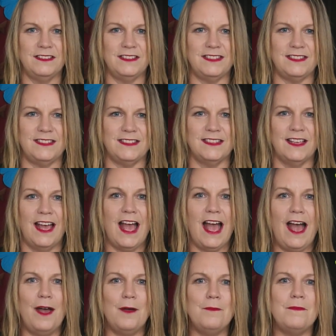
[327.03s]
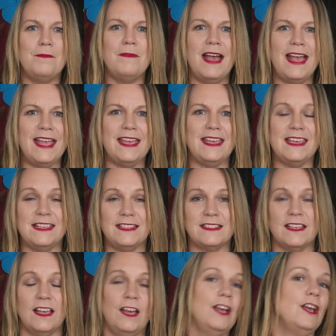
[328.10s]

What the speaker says: z, amaze.